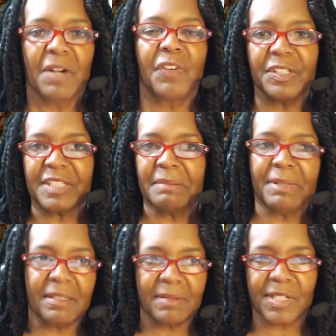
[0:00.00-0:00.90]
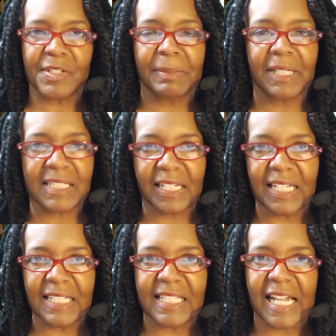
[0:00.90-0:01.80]
First, they beat themselves up because they
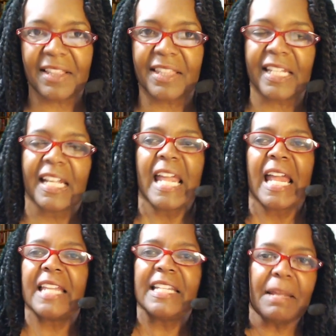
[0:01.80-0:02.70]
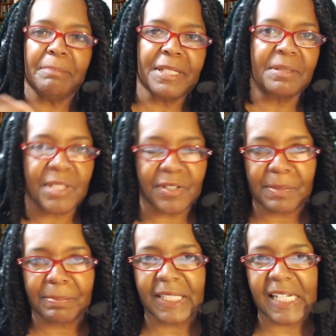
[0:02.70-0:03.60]
didn't say anything, and then they beat themselves
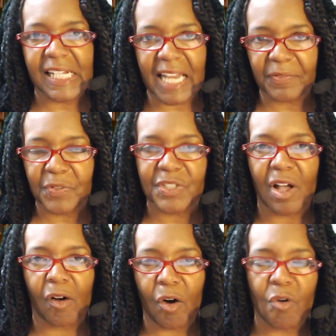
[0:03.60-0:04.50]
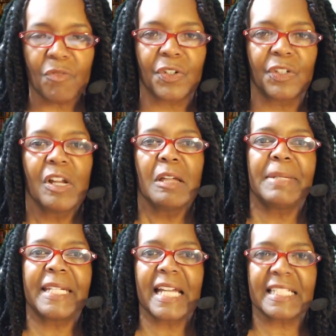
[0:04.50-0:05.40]
up again after it's all over
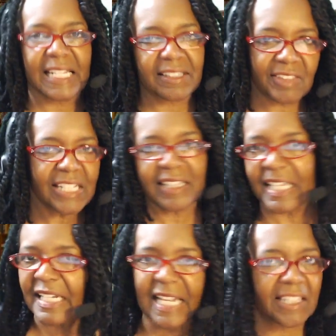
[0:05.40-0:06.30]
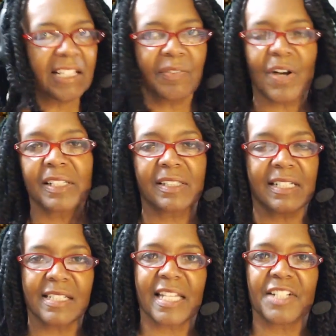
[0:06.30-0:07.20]
because they think, then they think of all the
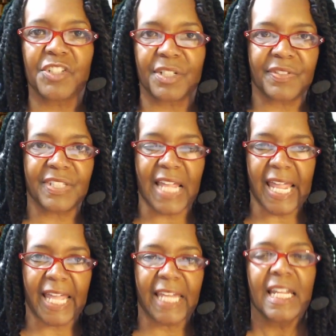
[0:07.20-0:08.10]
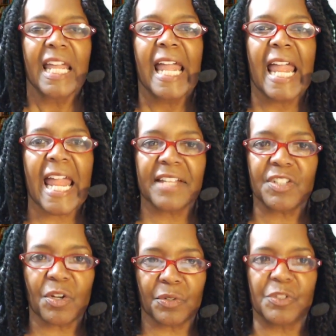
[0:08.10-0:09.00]
things that they should have said, and
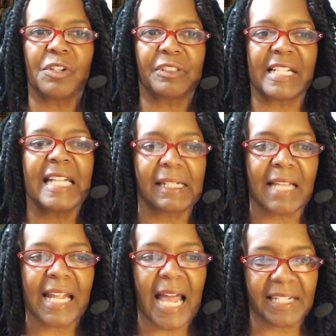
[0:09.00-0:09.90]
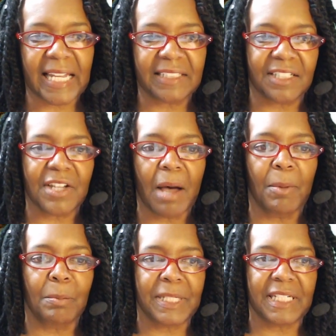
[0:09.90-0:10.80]
so, you know, then they, they got like the
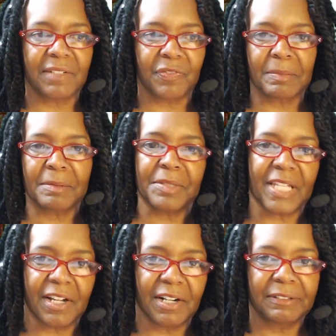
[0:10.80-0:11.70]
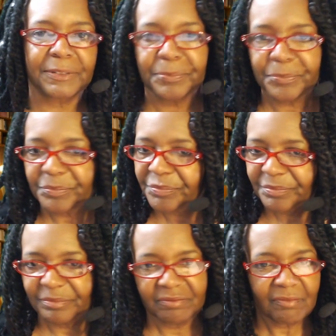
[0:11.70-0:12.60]
double beating from themselves.
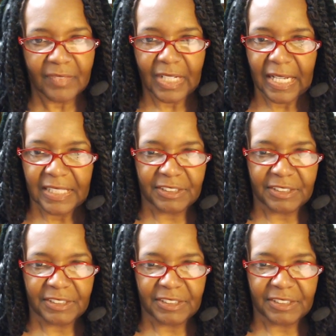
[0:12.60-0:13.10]
So